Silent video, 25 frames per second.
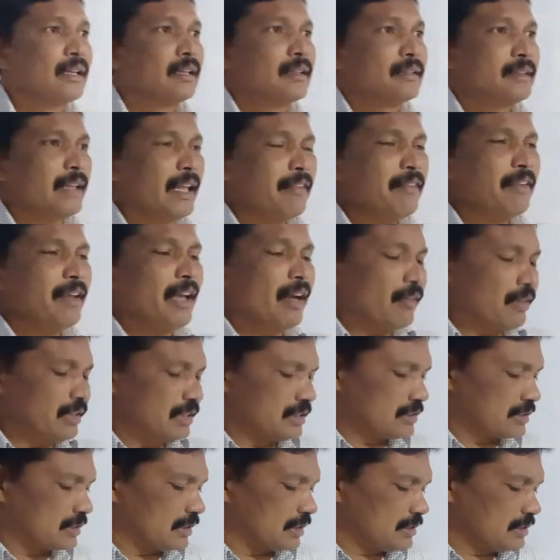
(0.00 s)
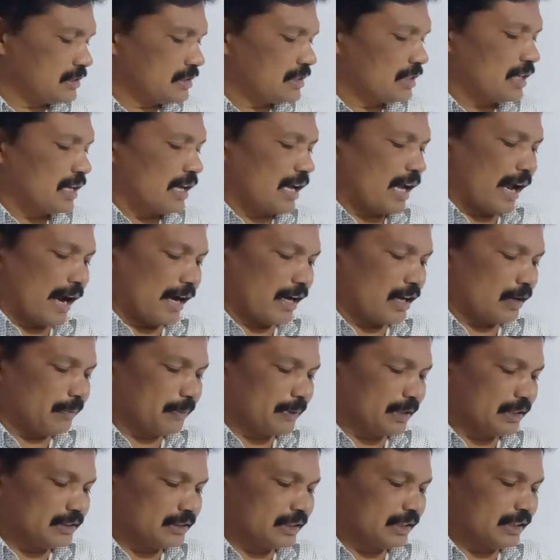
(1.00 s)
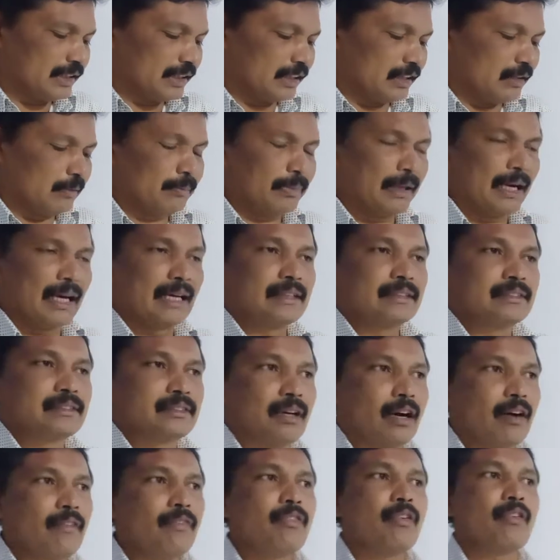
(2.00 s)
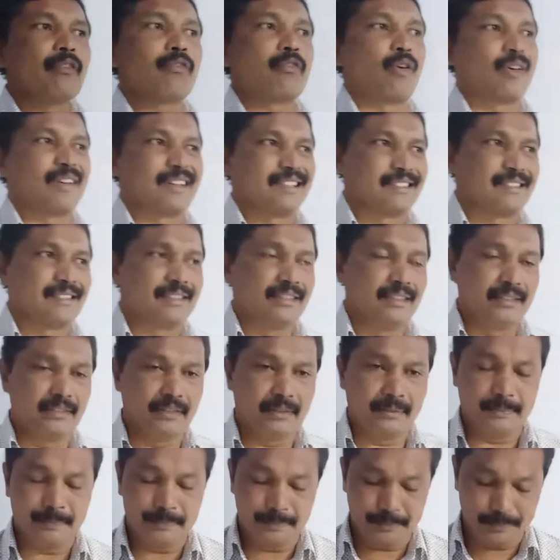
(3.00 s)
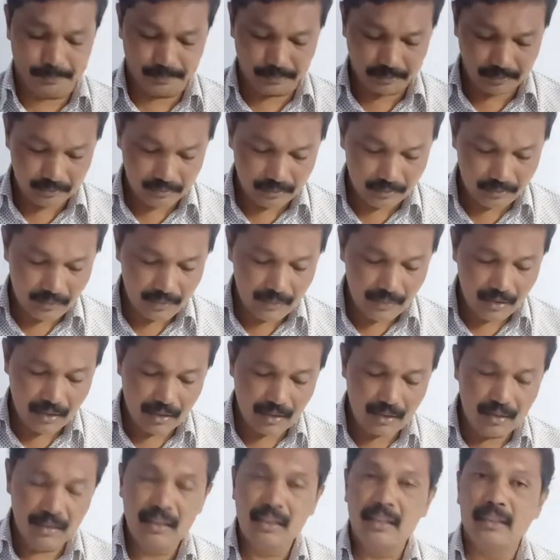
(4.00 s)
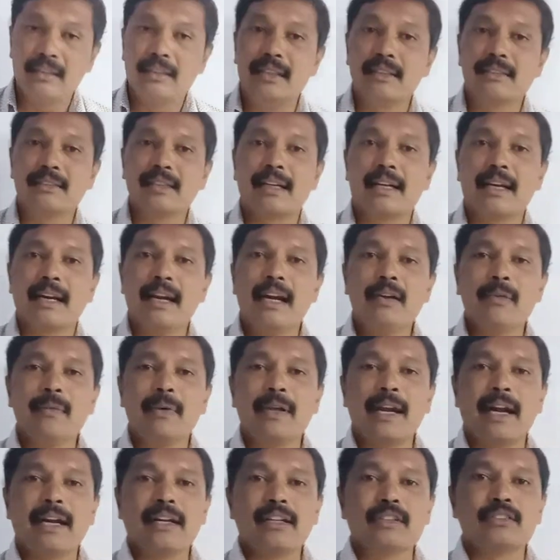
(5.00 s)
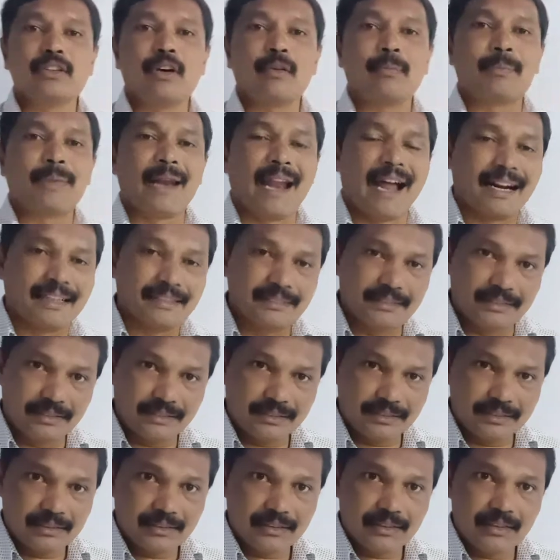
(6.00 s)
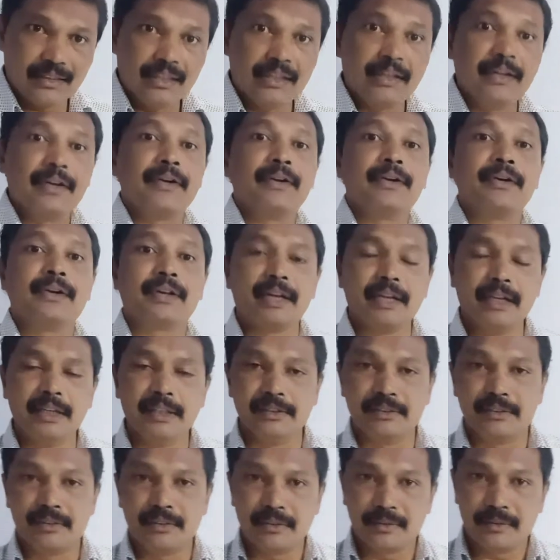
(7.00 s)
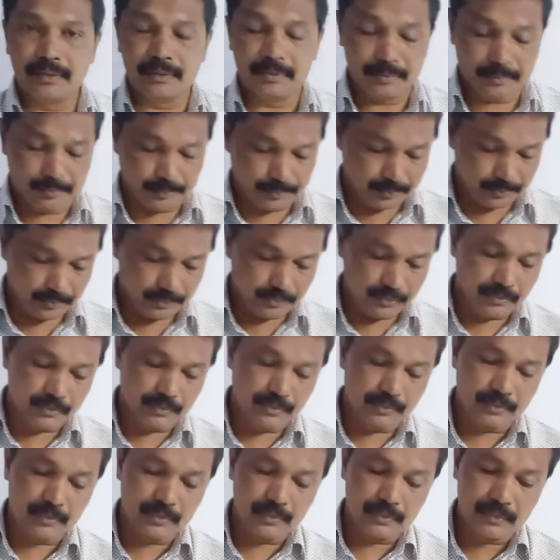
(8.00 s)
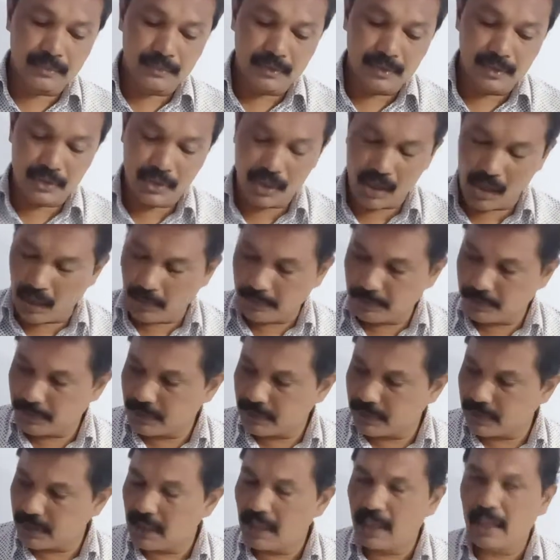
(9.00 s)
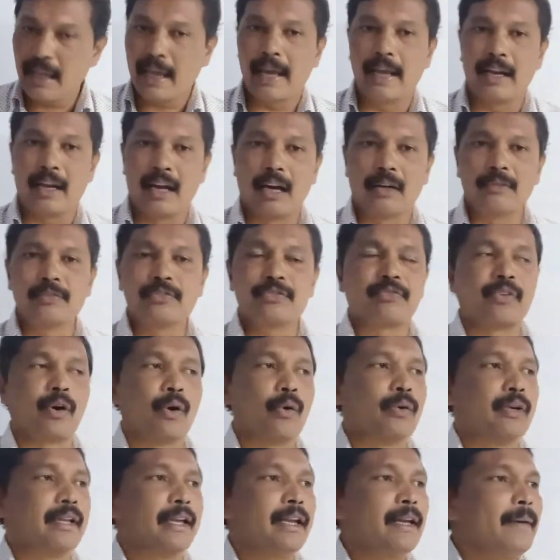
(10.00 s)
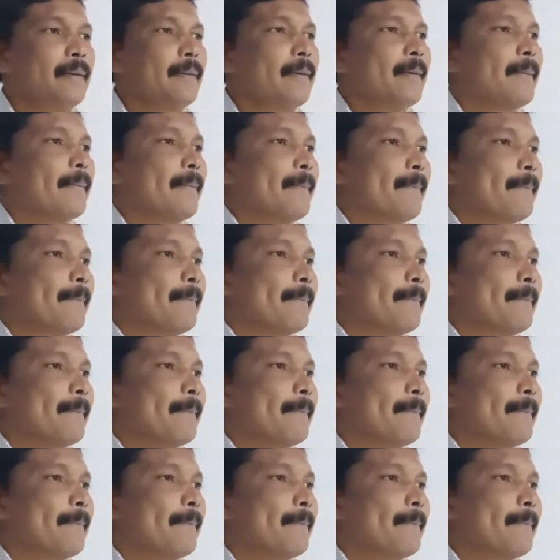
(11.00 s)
Then we have discussed adaptation in plants of forest region. There is a great varieties of plants, trees, shrubs and herbs found in